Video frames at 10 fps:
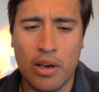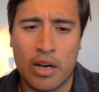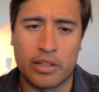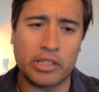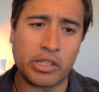
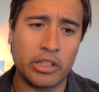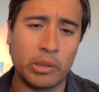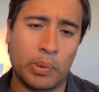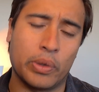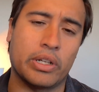Let's get into
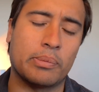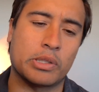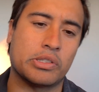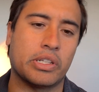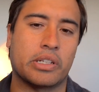point number
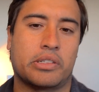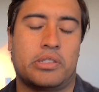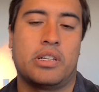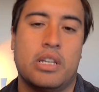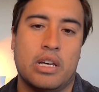
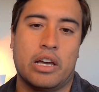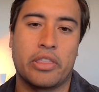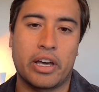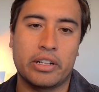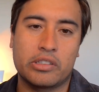6, and
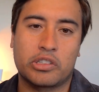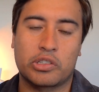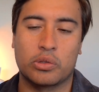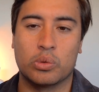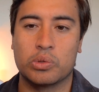that is school